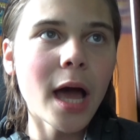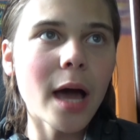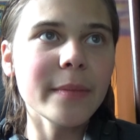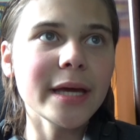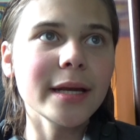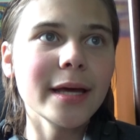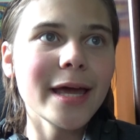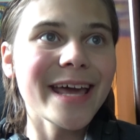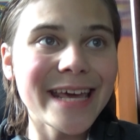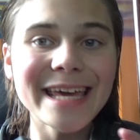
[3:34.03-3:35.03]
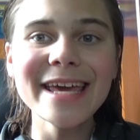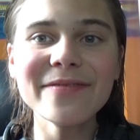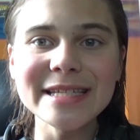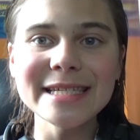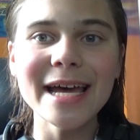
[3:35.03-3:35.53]
I mean, and he
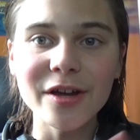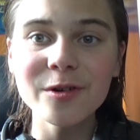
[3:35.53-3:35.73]
even said,